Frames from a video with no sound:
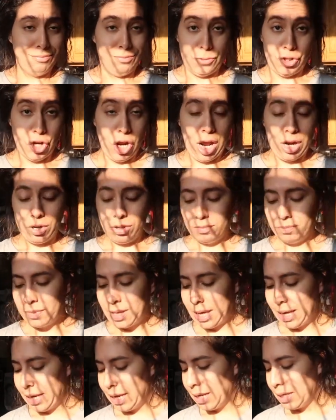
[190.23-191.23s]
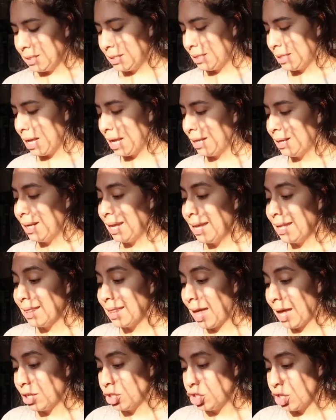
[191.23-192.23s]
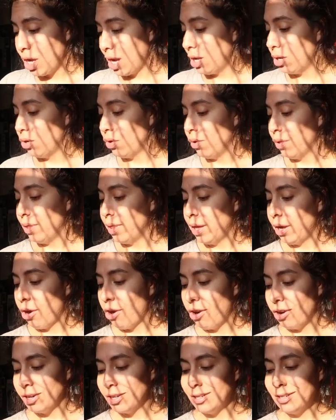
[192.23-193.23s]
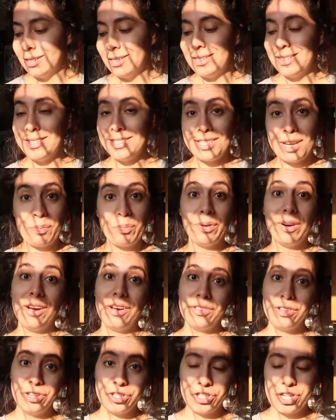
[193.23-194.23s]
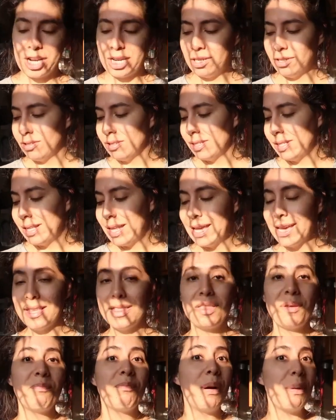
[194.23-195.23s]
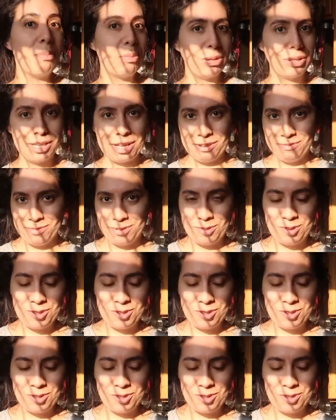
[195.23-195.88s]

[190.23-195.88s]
channel, I guess, and in that channel there are separate other channels like the Bumble Mums,